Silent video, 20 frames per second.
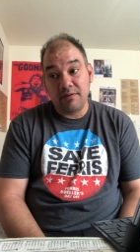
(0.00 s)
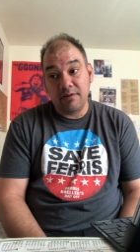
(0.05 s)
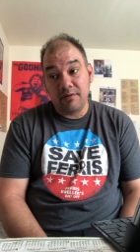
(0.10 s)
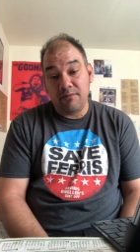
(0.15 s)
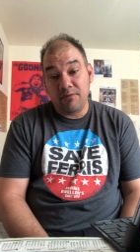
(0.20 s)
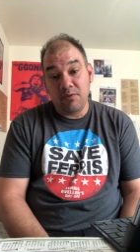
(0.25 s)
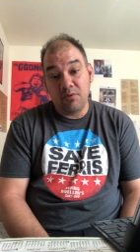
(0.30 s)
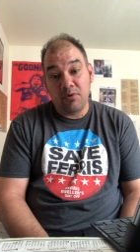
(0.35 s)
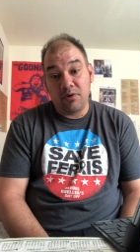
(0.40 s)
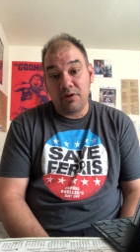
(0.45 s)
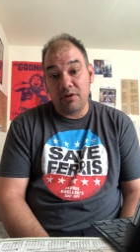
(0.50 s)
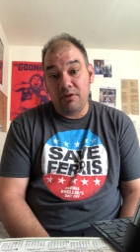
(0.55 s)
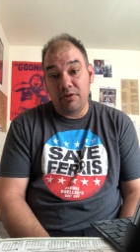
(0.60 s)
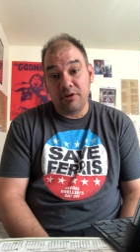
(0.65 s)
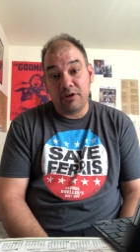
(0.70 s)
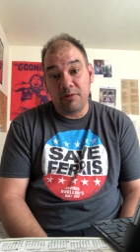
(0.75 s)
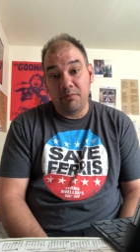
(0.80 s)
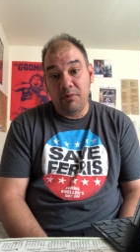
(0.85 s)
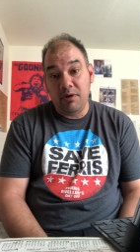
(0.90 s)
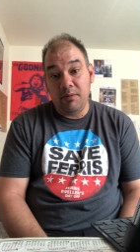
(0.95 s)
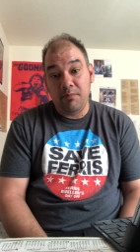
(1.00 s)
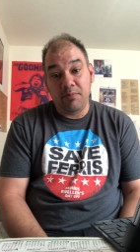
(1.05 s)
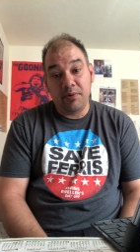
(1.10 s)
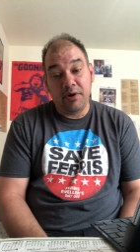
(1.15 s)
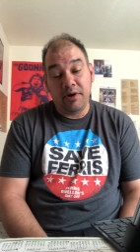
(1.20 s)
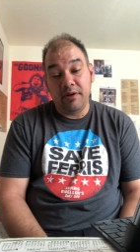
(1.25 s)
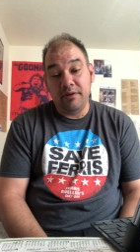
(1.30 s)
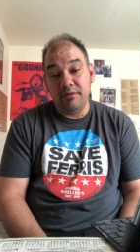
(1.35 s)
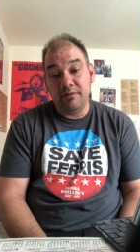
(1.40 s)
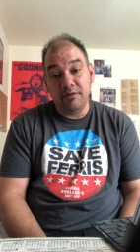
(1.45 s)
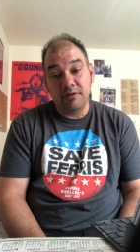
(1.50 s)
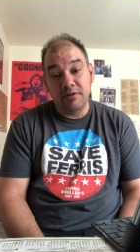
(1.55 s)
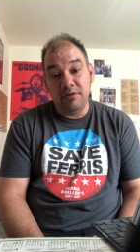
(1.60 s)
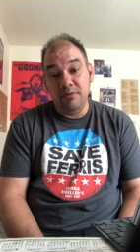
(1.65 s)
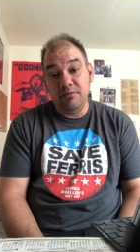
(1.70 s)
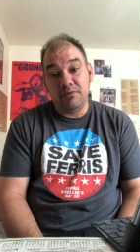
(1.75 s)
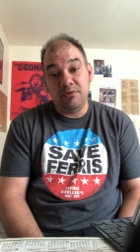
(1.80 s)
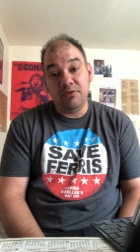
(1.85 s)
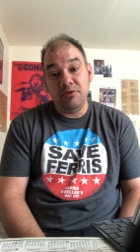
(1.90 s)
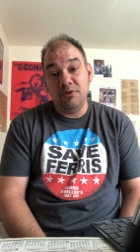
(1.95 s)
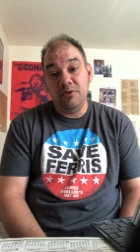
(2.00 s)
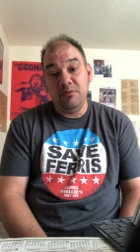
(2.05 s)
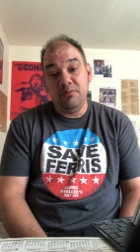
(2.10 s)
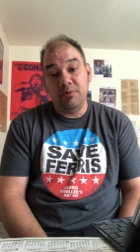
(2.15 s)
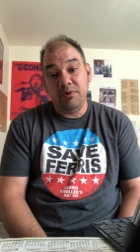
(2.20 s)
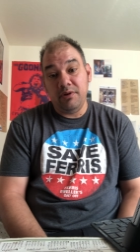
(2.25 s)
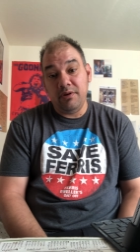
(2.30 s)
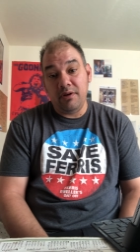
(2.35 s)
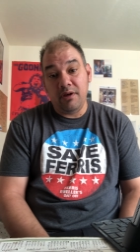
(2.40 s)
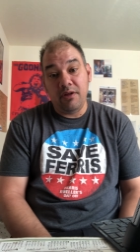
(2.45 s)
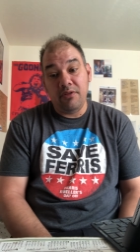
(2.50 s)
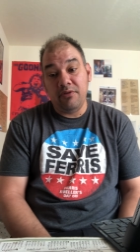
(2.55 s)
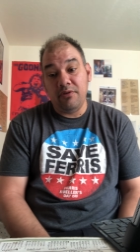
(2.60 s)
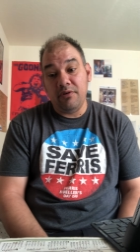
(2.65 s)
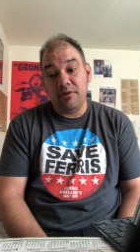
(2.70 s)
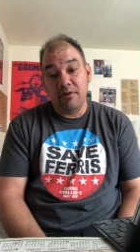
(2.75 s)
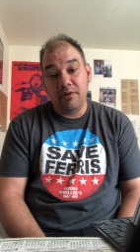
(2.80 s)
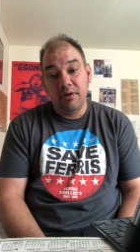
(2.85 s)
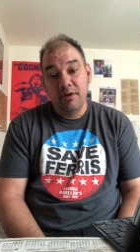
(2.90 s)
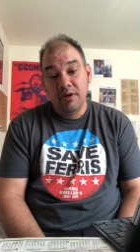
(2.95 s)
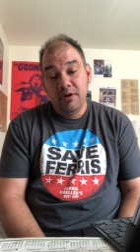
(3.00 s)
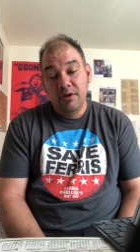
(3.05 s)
If you want to look him up on YouTube and other